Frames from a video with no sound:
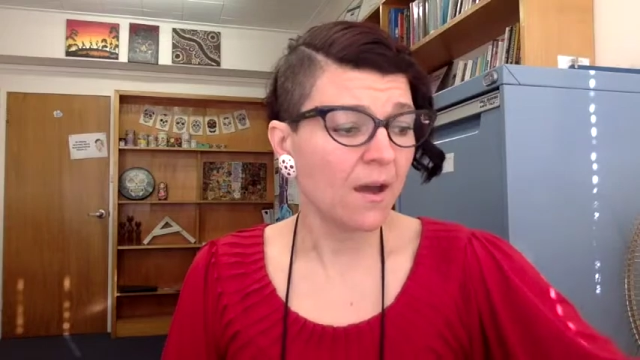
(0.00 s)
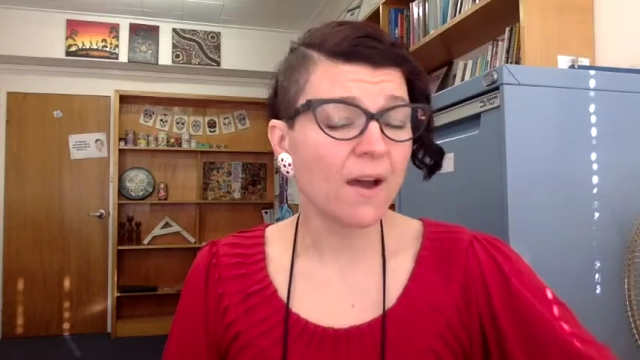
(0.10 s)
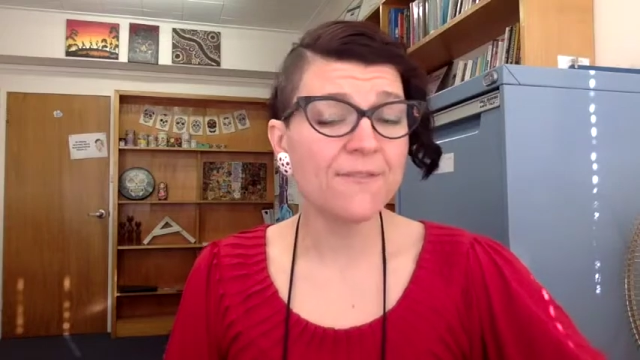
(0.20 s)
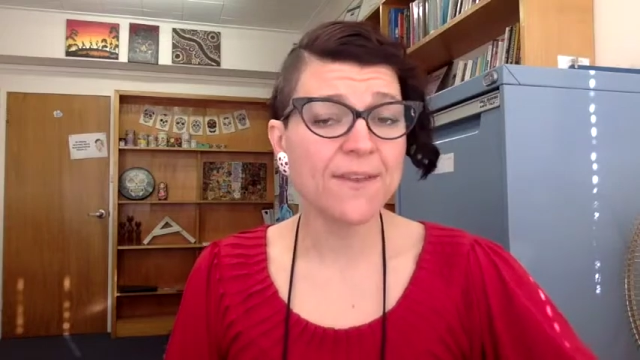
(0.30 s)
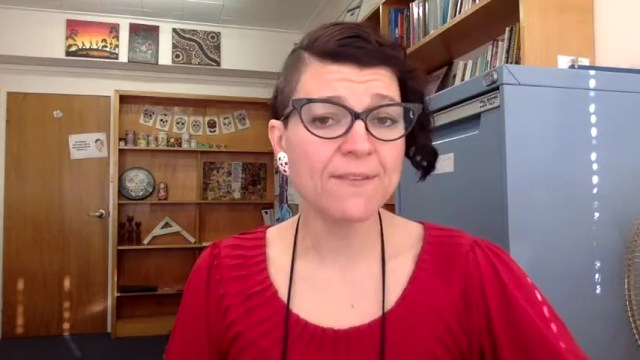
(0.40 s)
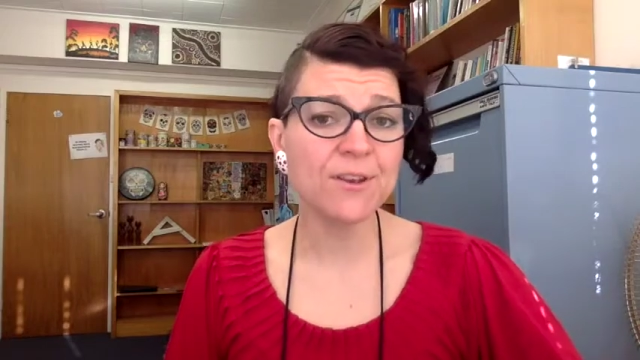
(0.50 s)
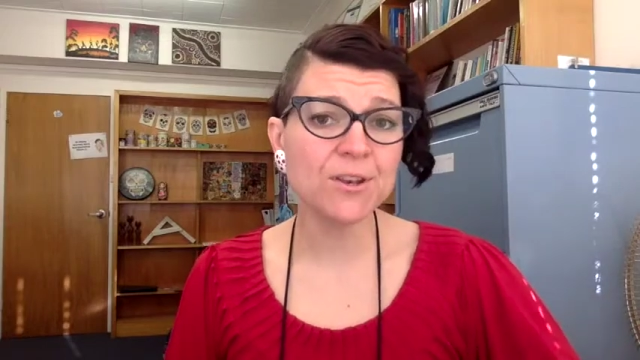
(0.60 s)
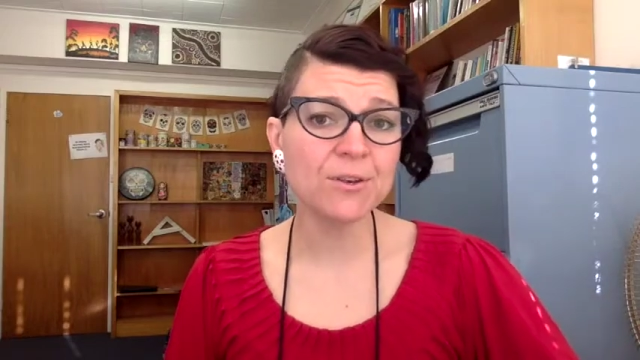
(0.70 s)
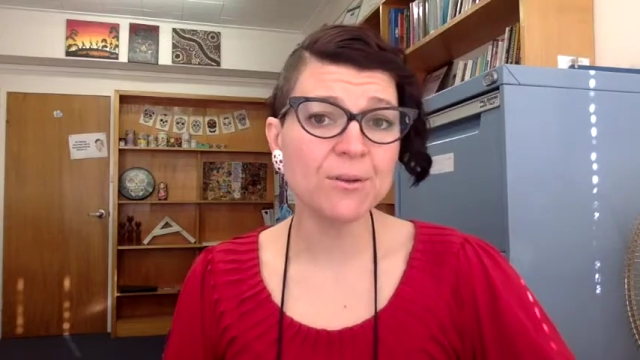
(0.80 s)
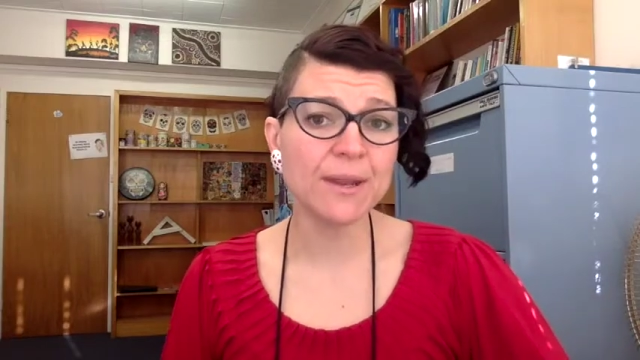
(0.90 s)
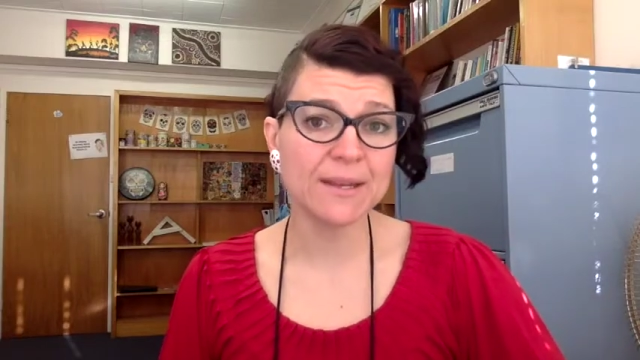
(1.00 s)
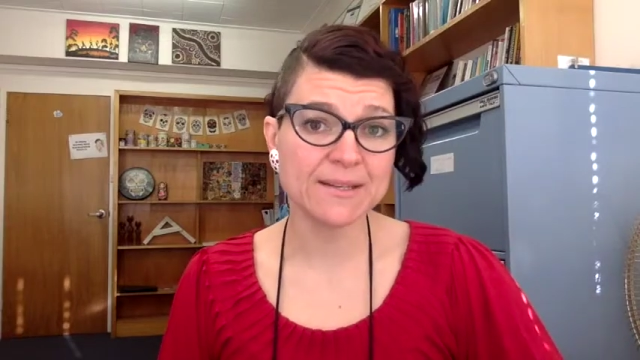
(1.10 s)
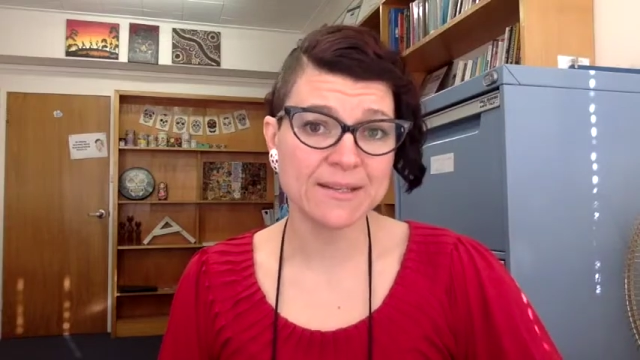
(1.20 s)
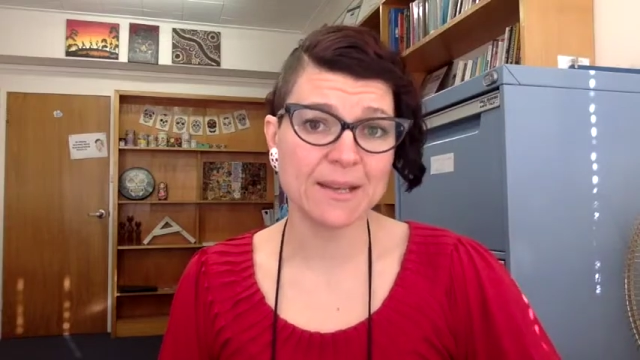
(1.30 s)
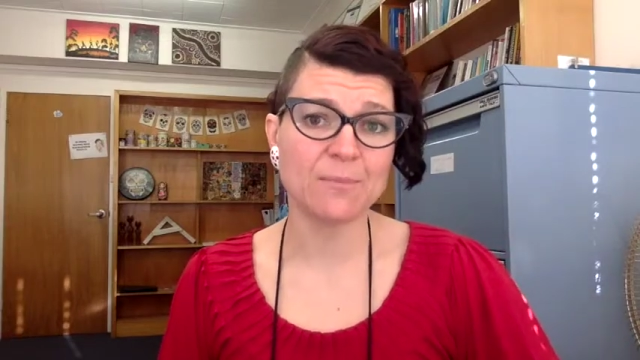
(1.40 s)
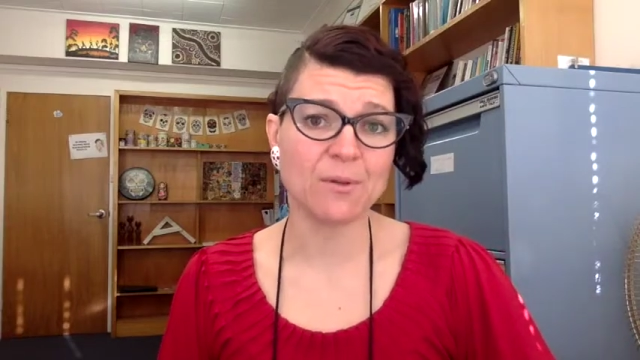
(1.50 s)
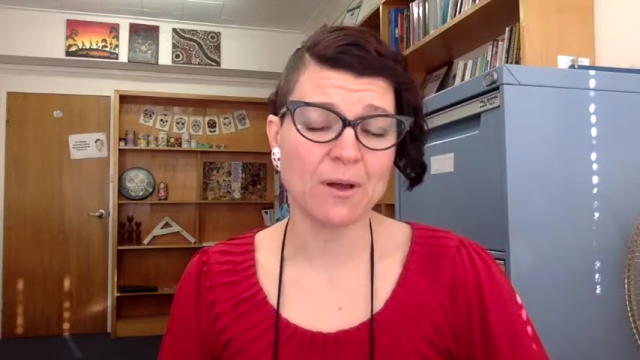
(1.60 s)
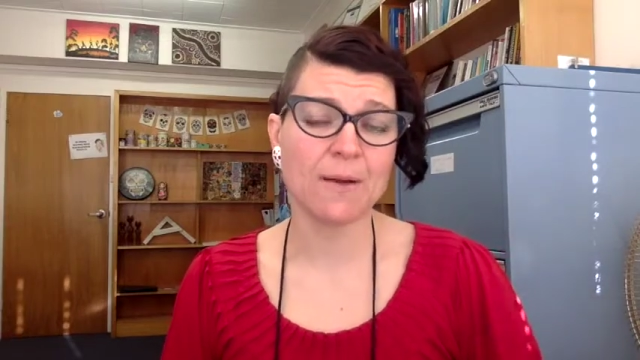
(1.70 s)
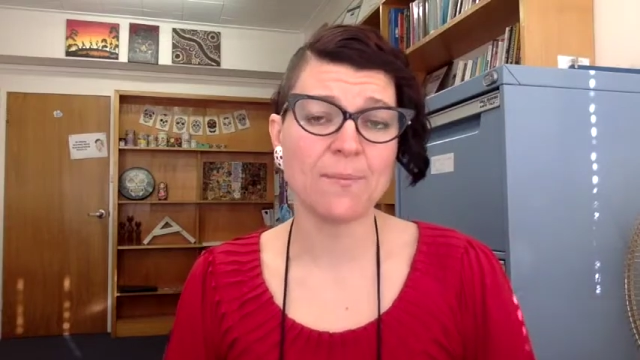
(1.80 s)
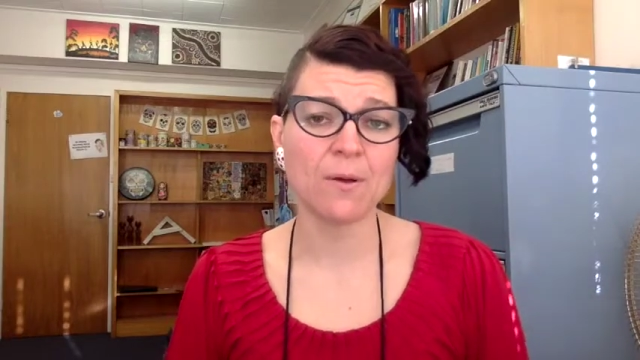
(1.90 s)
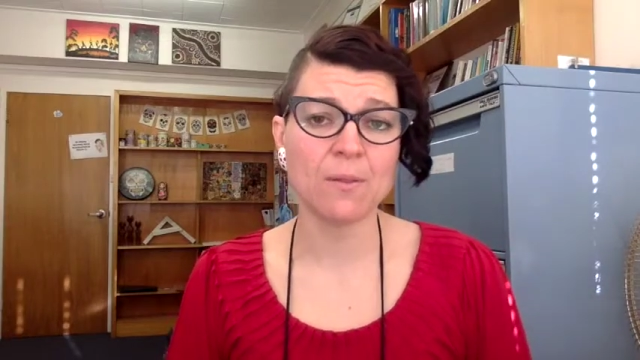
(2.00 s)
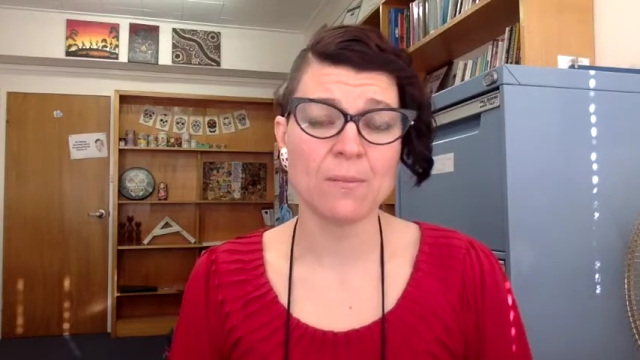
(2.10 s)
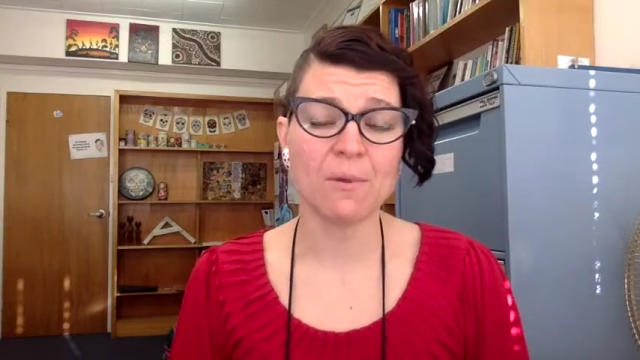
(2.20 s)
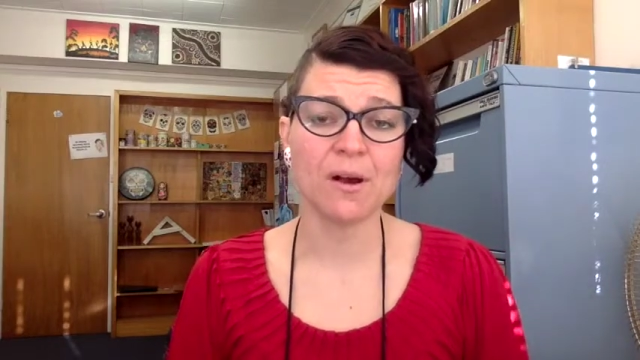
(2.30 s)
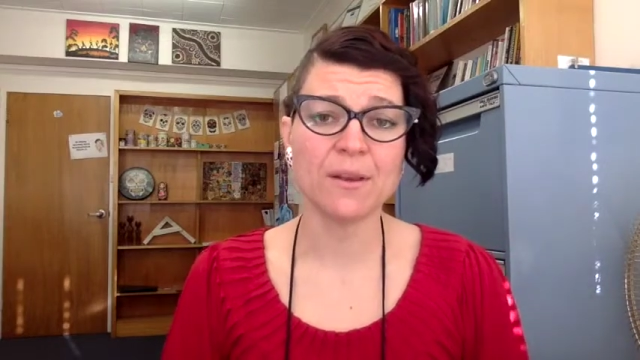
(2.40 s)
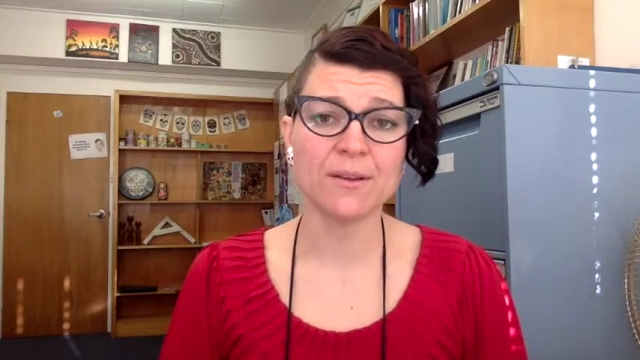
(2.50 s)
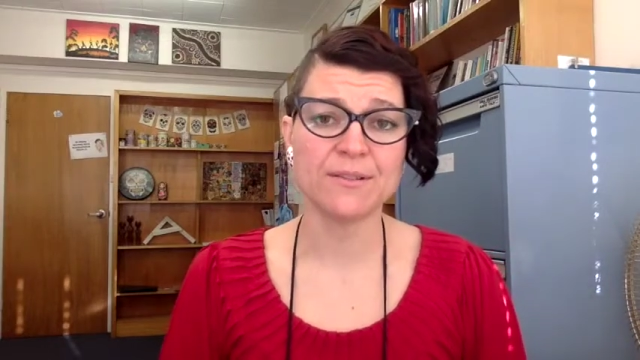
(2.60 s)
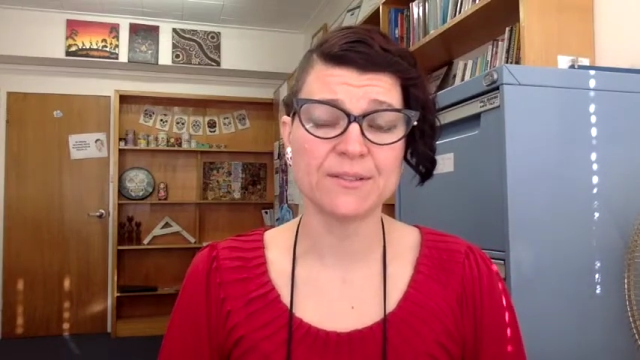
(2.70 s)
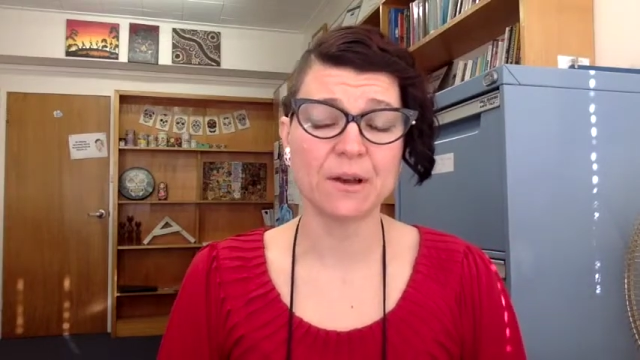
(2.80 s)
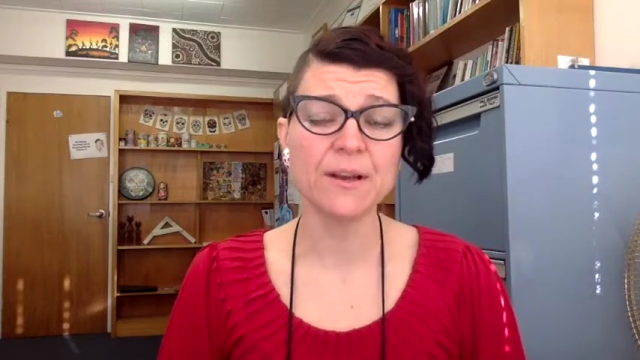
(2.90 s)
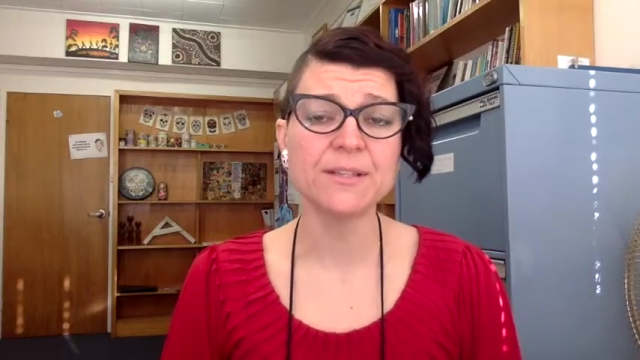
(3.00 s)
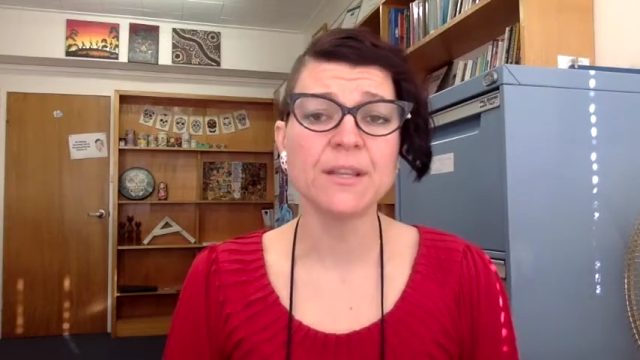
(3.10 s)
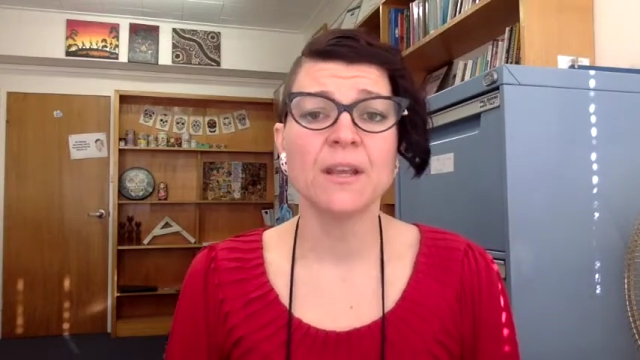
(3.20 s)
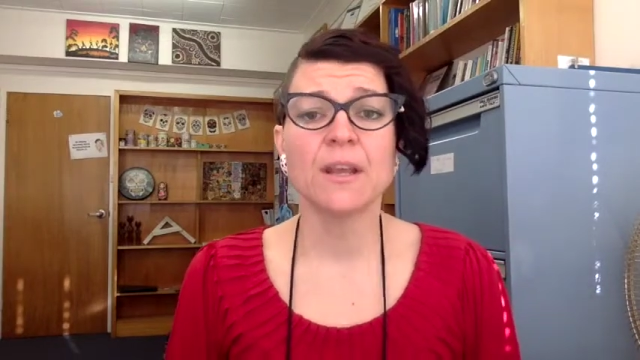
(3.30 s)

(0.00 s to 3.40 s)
I've given you an example up on the Milo site